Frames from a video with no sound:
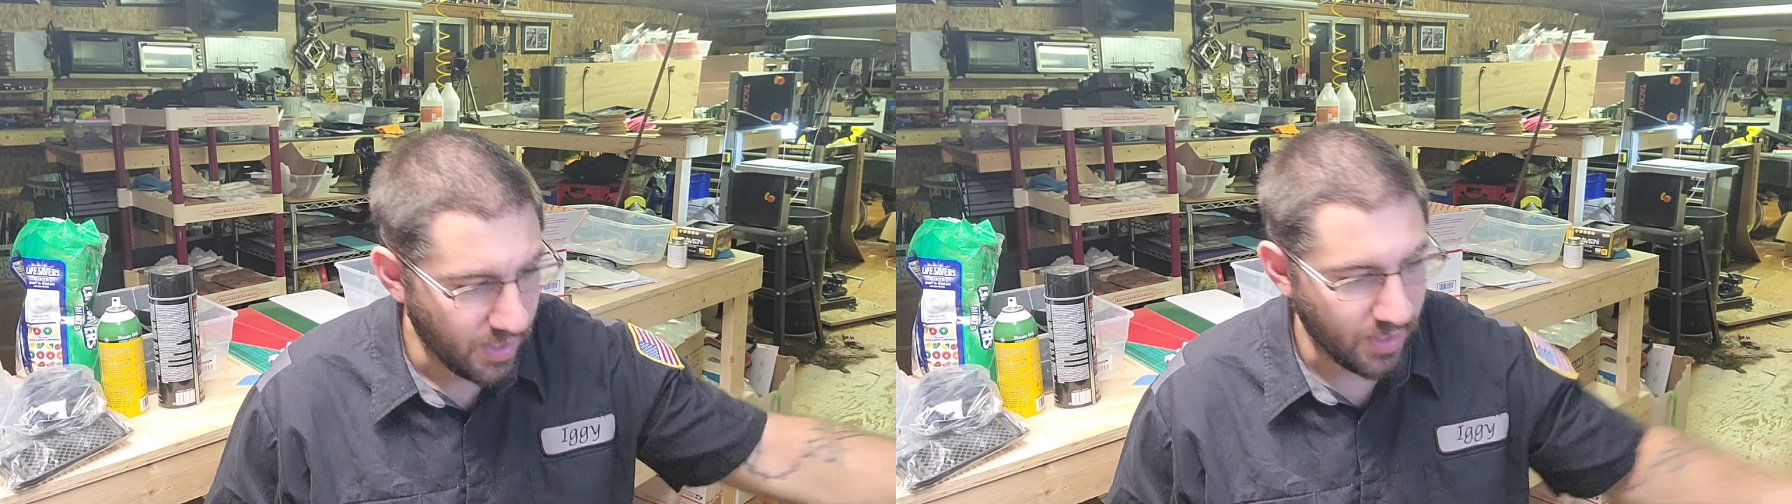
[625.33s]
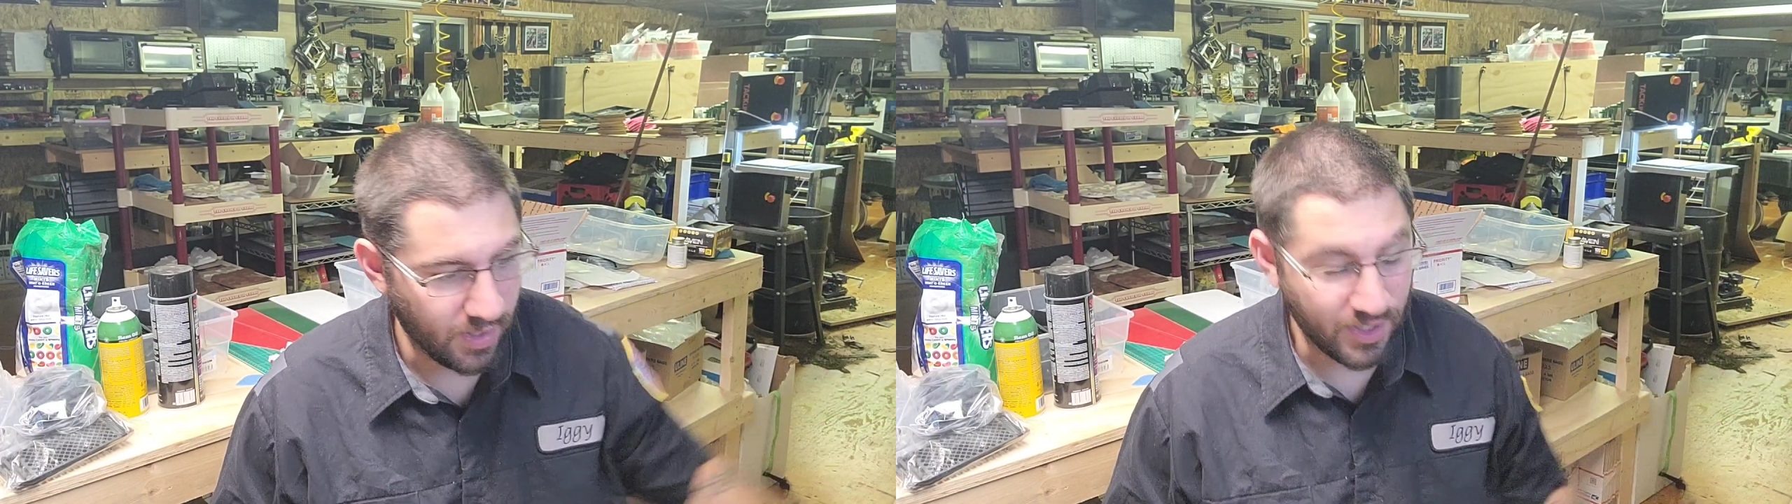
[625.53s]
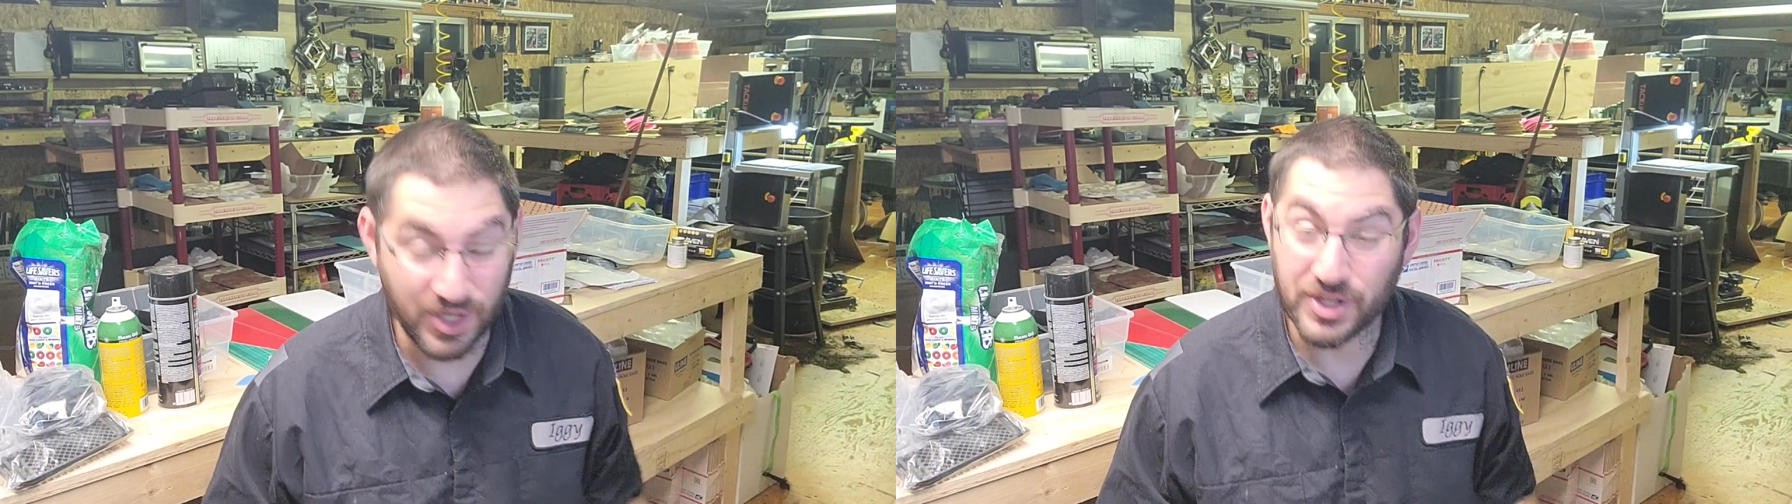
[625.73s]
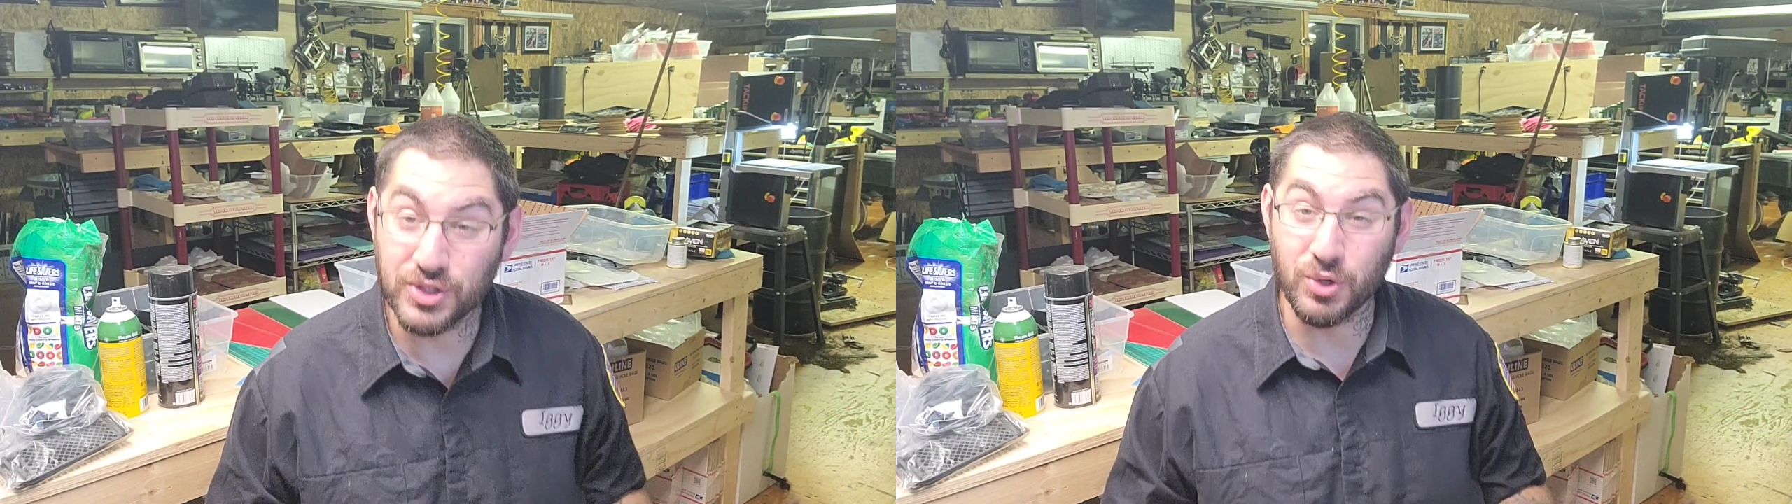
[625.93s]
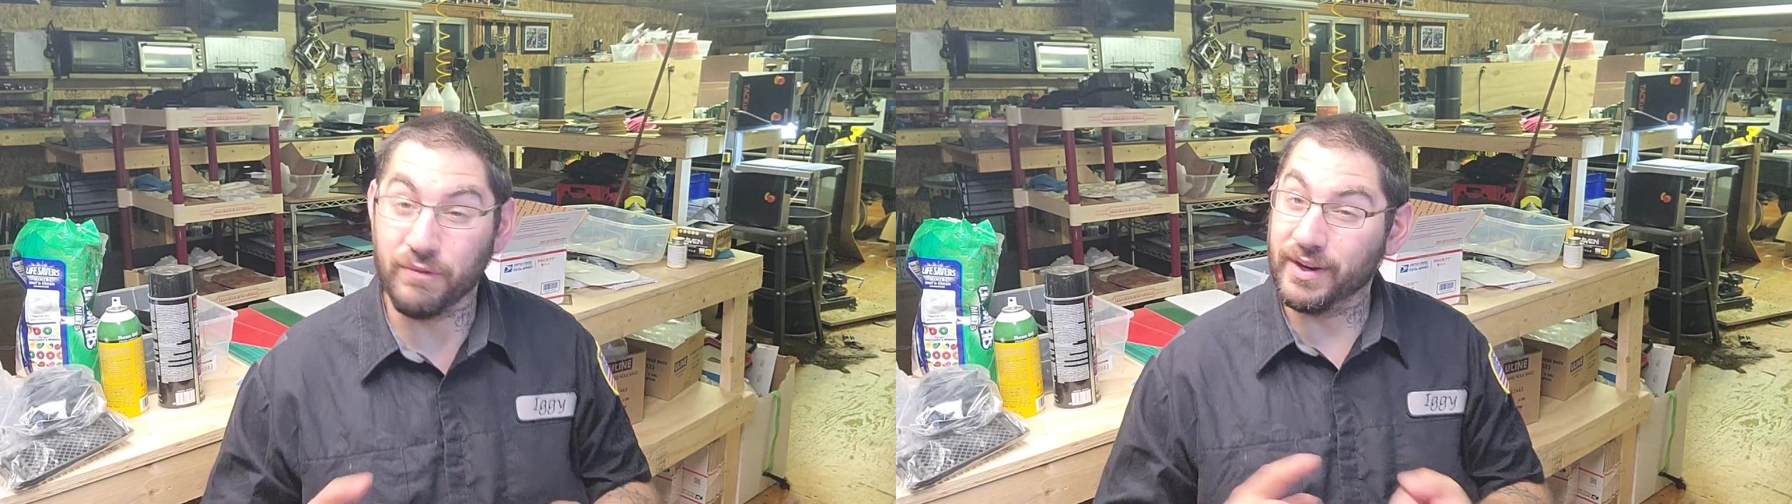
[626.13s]

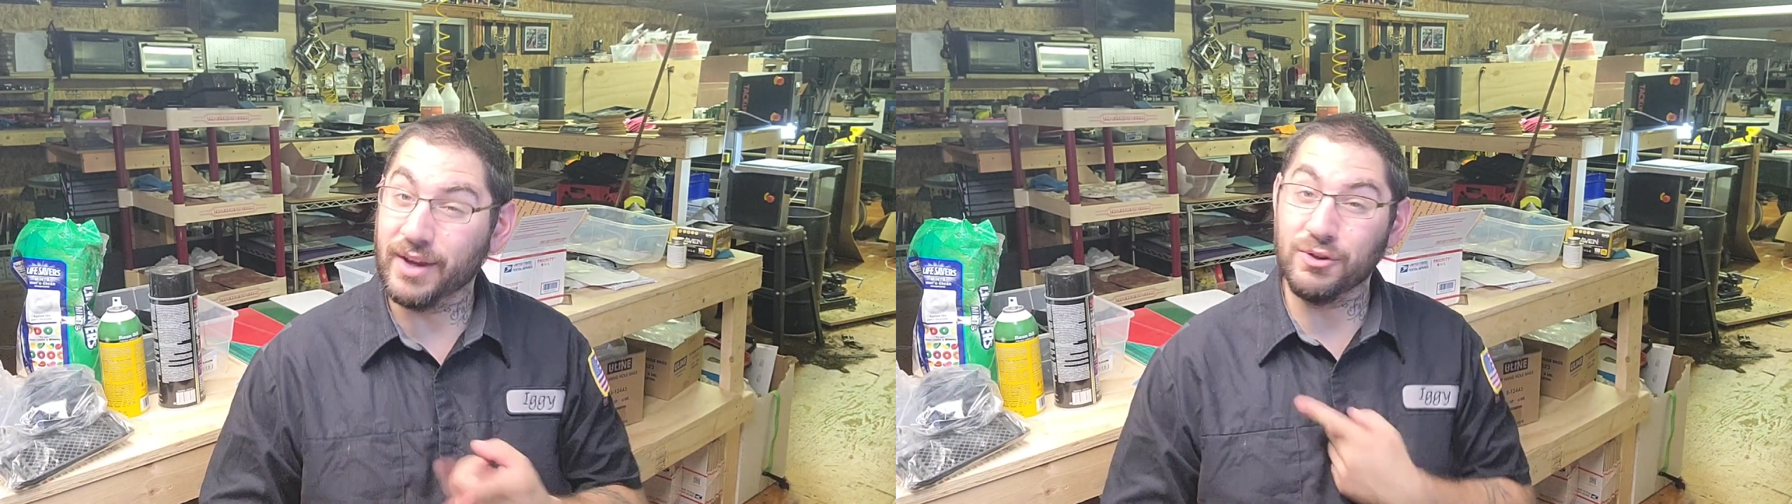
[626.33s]
don't forget